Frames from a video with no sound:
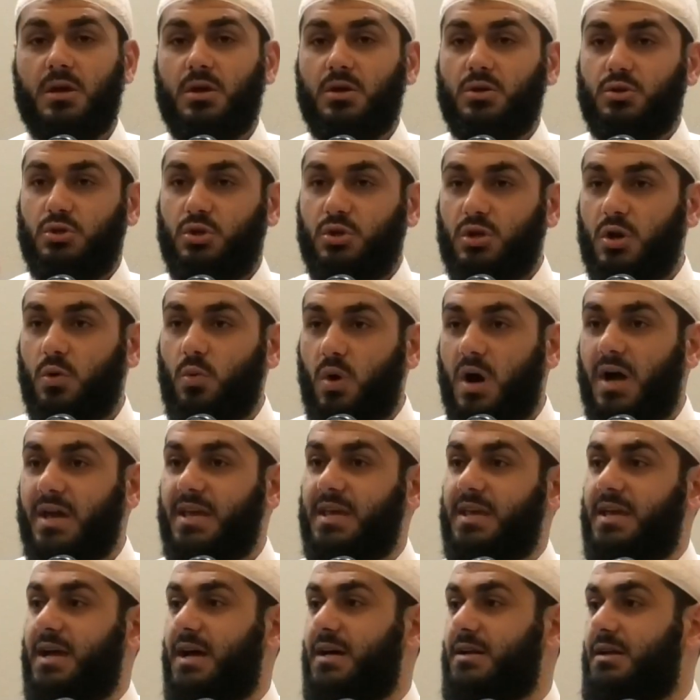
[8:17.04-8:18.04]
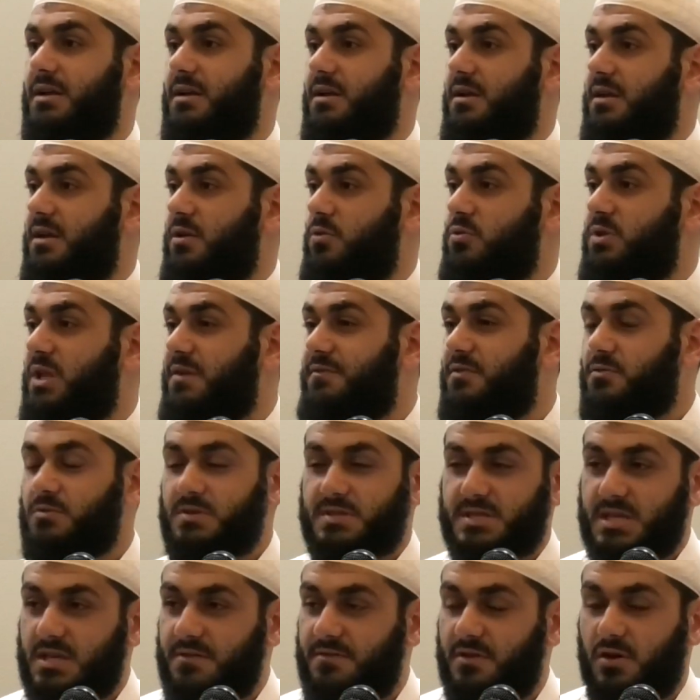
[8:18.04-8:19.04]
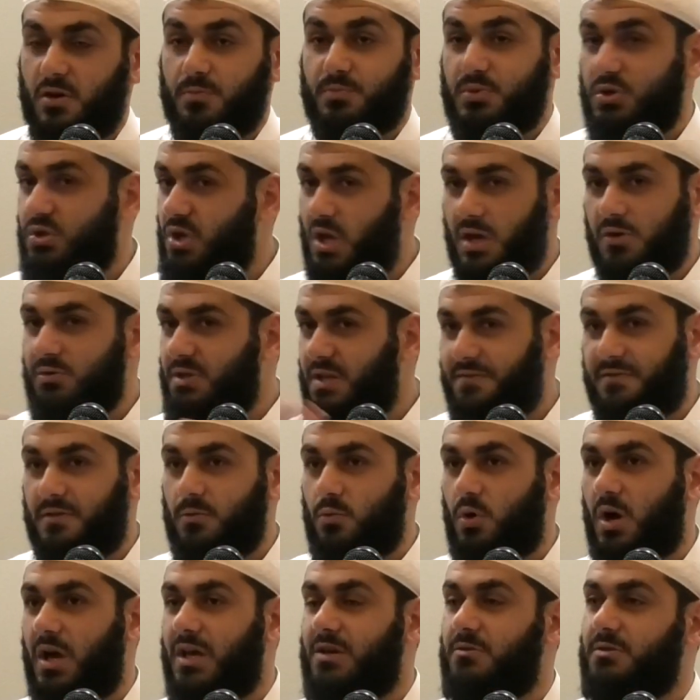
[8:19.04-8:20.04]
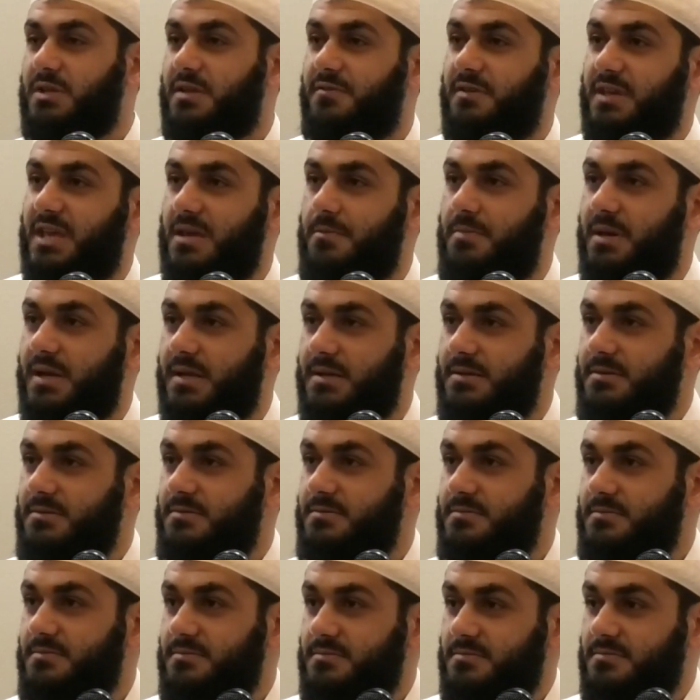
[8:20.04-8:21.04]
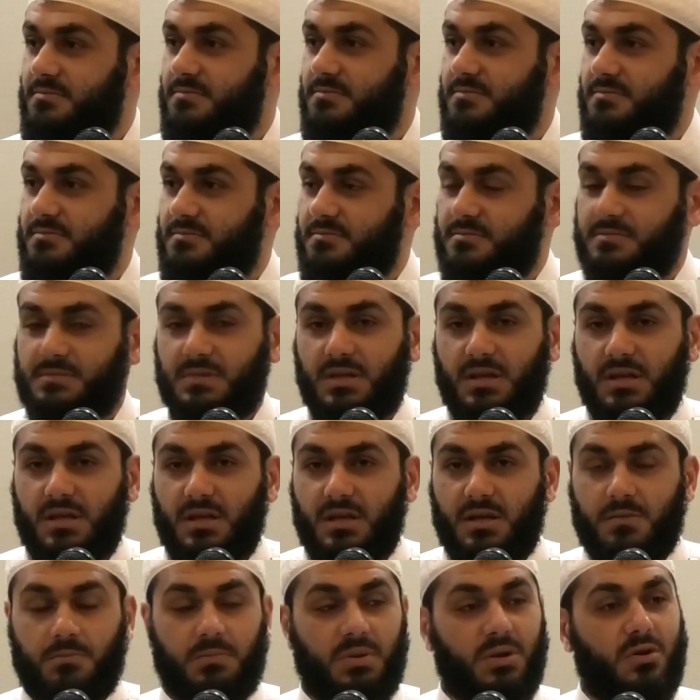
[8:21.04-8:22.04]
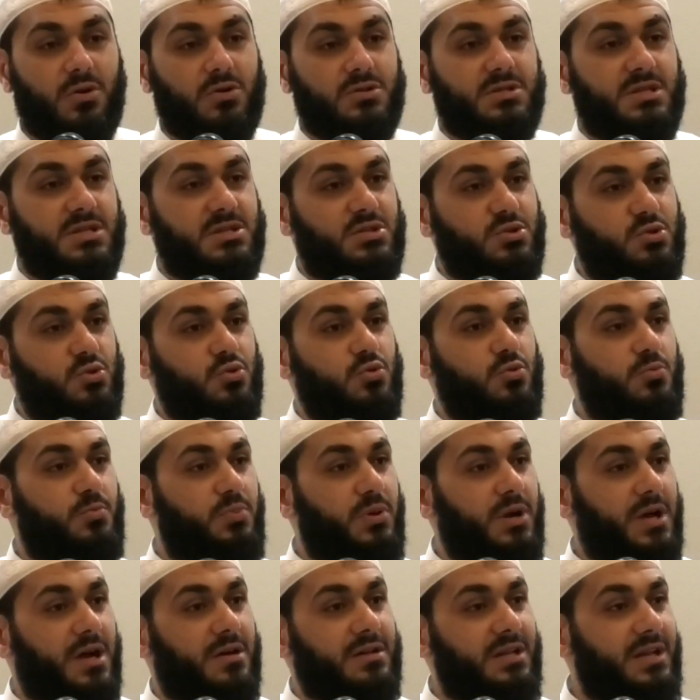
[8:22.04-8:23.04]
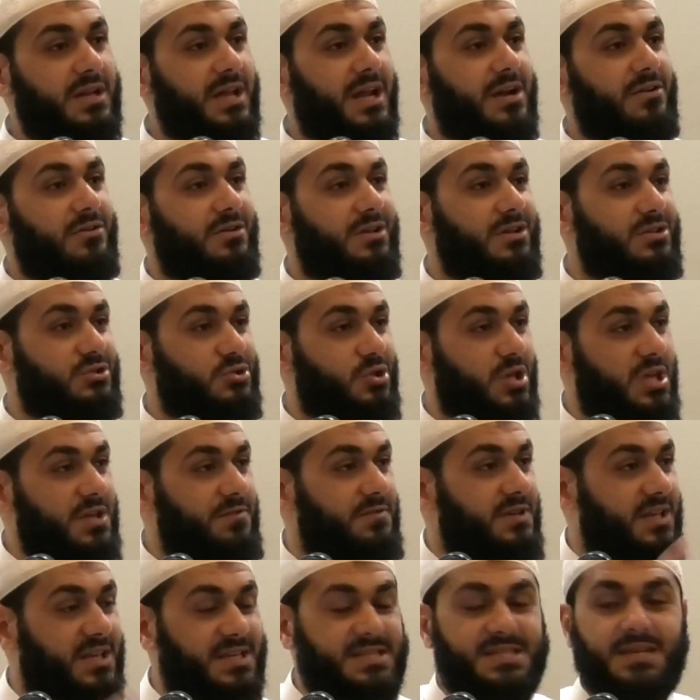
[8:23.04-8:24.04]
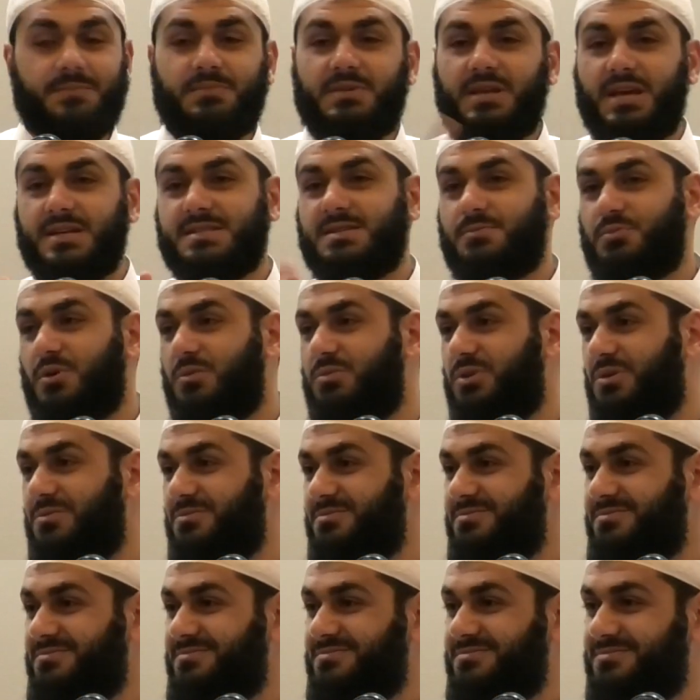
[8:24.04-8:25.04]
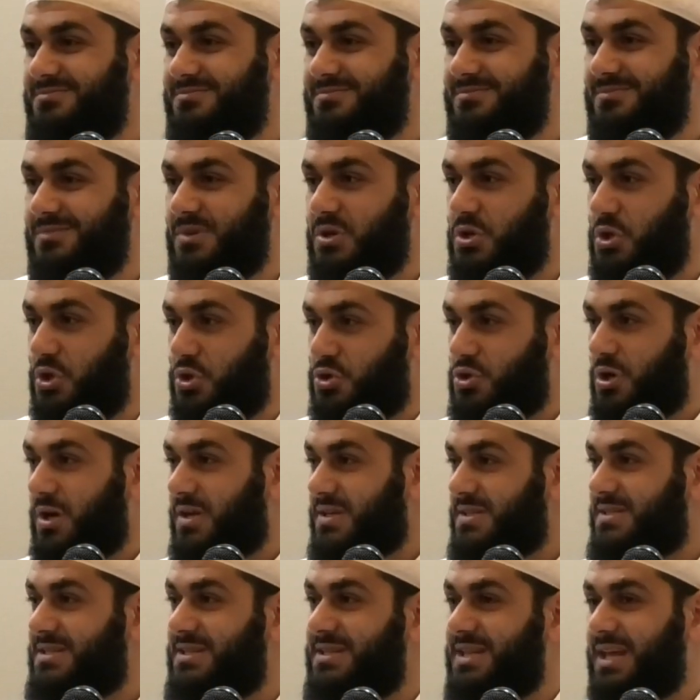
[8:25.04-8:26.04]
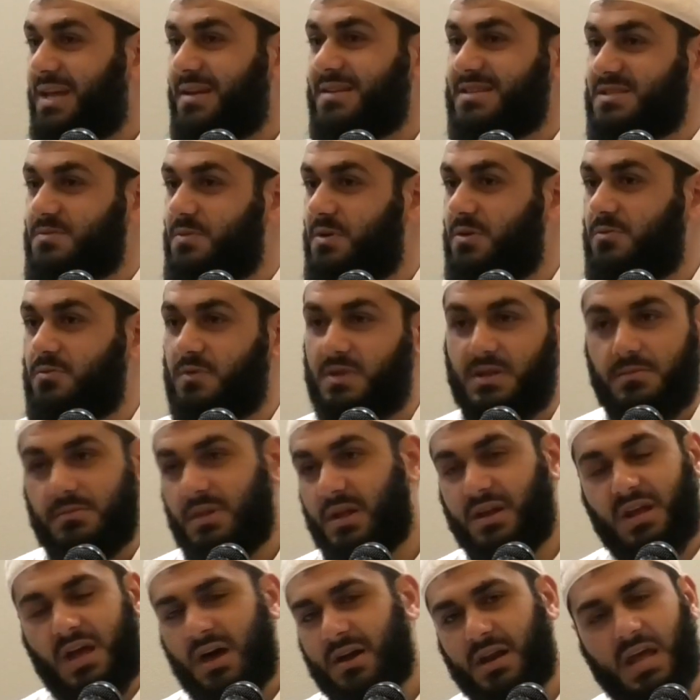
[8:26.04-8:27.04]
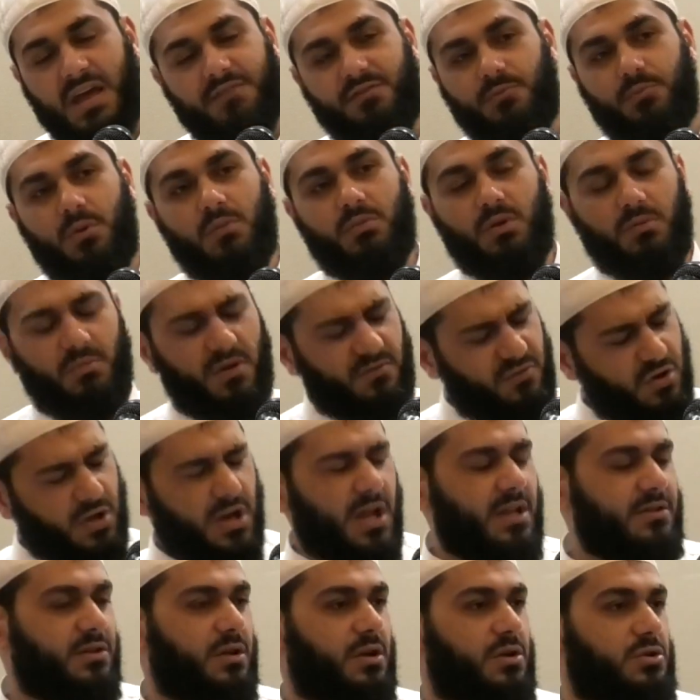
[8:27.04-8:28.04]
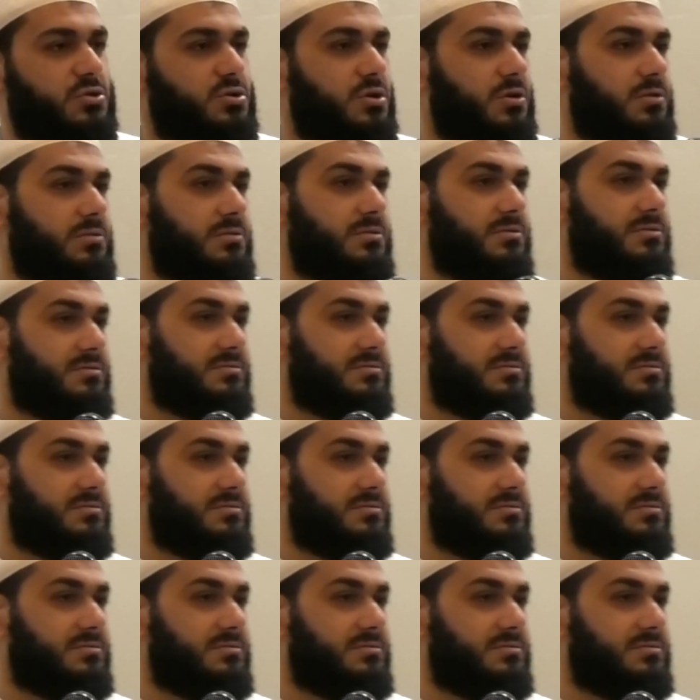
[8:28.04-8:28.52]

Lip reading: Do you know why he will never receive help? You know why he'll never get better? Because he's too proud and arrogant to even accept he has a problem. You try to sit down and speak with him, no, I don't have a problem, I've got it under control.